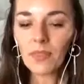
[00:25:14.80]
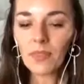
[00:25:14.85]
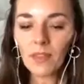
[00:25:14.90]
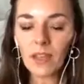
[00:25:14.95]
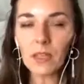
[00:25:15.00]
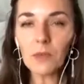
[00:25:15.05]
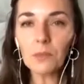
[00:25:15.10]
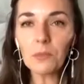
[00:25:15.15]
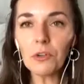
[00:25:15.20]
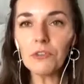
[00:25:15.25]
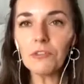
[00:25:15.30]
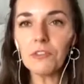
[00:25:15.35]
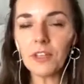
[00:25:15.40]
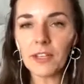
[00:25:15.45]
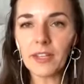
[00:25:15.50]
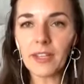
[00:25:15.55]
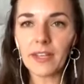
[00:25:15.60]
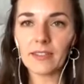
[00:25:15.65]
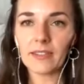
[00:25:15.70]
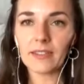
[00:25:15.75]
and
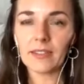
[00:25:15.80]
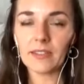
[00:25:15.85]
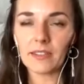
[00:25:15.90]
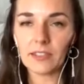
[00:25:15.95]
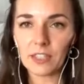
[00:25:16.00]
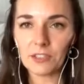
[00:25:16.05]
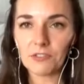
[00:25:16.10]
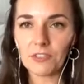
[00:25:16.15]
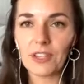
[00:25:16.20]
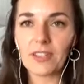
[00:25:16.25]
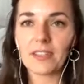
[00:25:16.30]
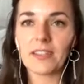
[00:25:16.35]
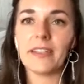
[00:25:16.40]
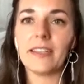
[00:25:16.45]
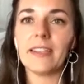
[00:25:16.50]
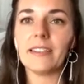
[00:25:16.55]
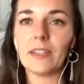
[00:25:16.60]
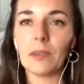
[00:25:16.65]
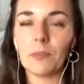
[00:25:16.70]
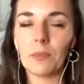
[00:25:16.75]
moving it differently
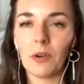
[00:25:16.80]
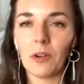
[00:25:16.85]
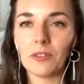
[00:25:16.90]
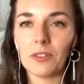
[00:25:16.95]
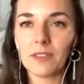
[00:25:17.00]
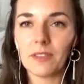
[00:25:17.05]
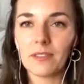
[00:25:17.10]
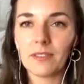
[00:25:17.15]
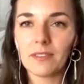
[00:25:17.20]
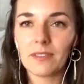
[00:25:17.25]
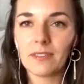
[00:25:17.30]
in the body.